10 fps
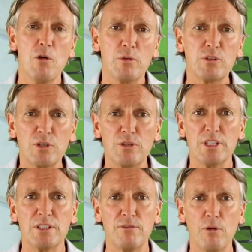will do
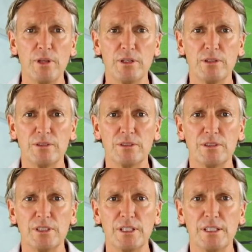this for you.
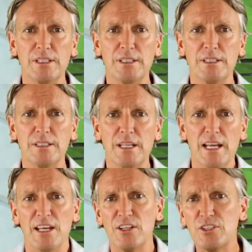
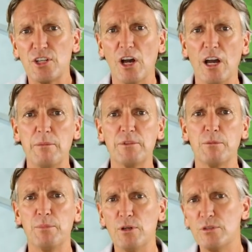It is time
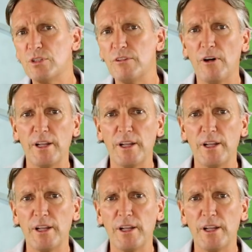to build your